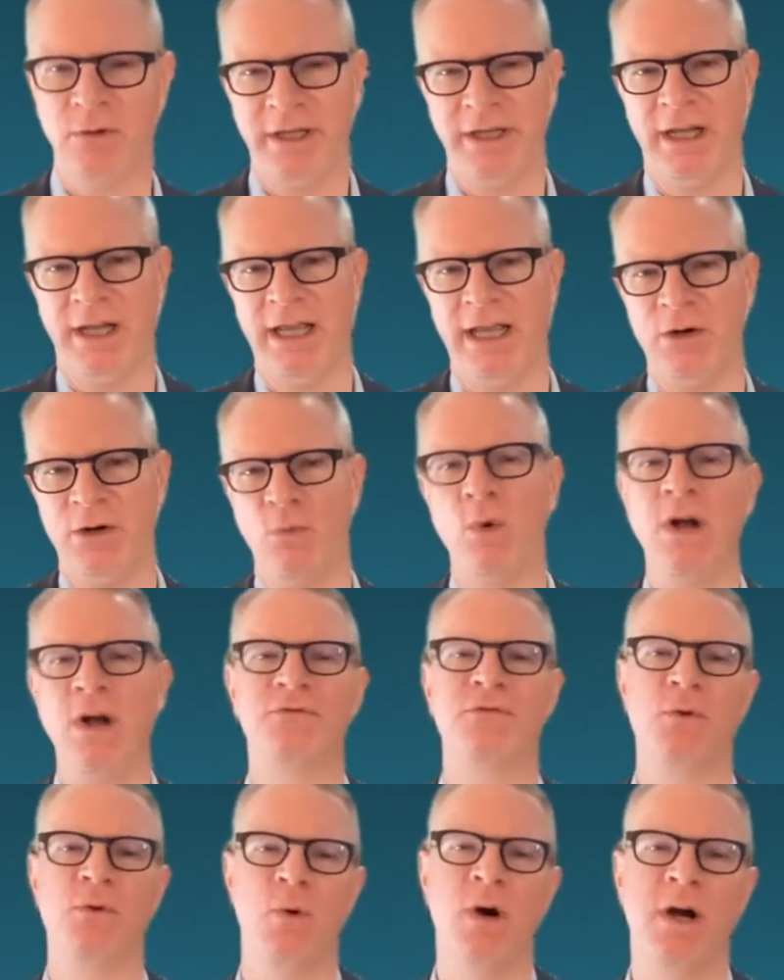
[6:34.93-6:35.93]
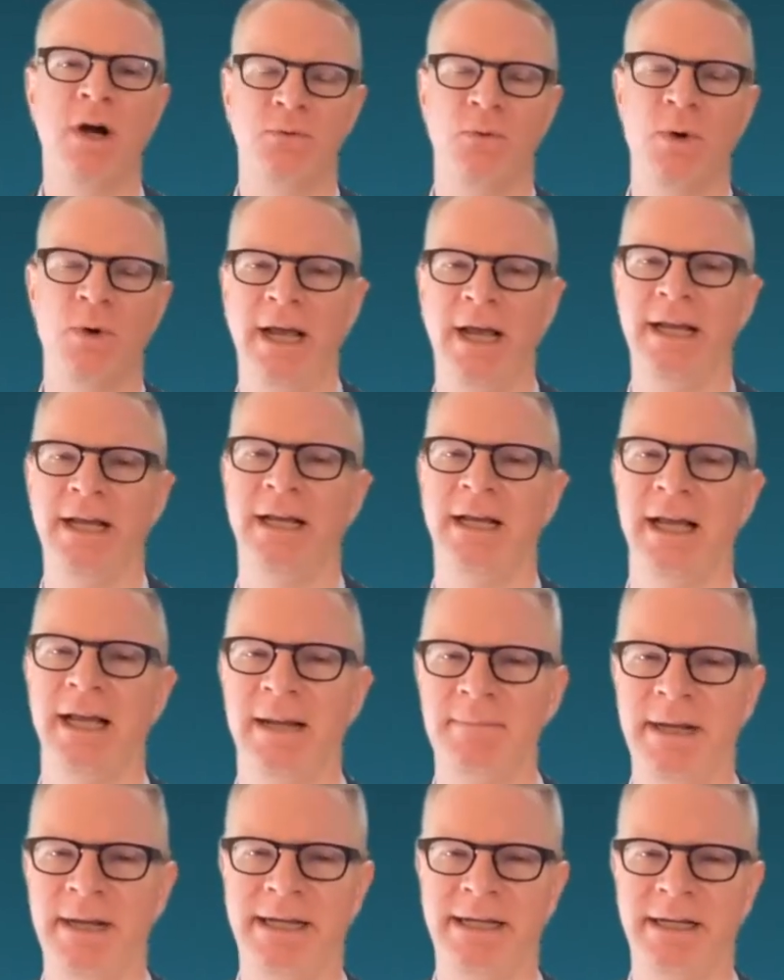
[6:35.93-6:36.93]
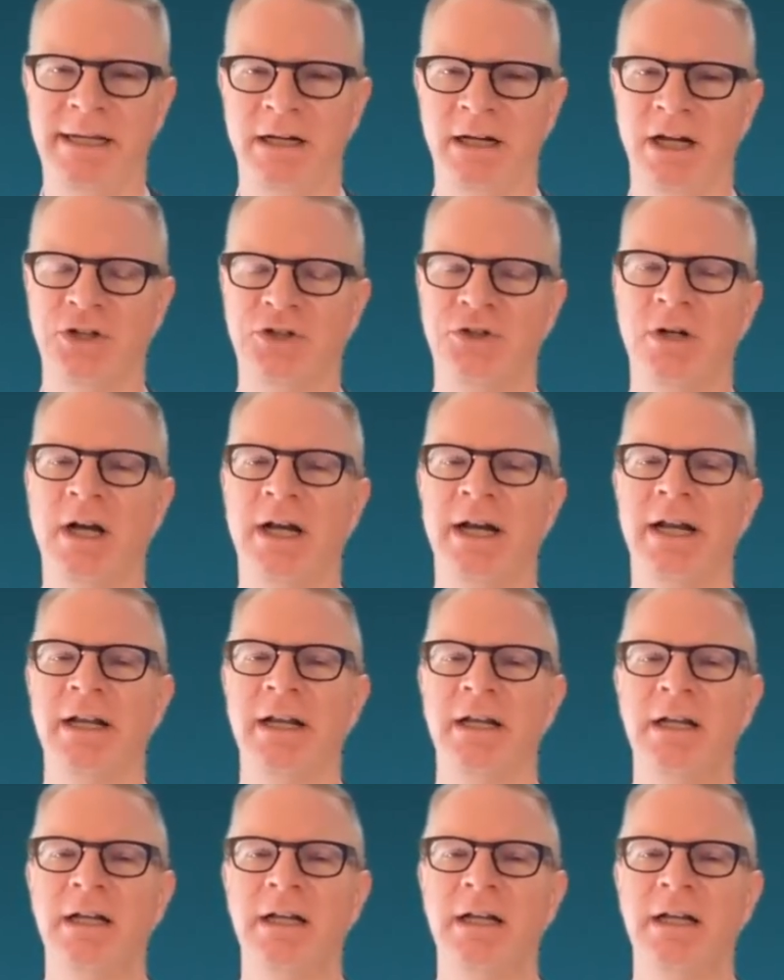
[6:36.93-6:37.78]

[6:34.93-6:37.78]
in a one-for-one way and making it electronic.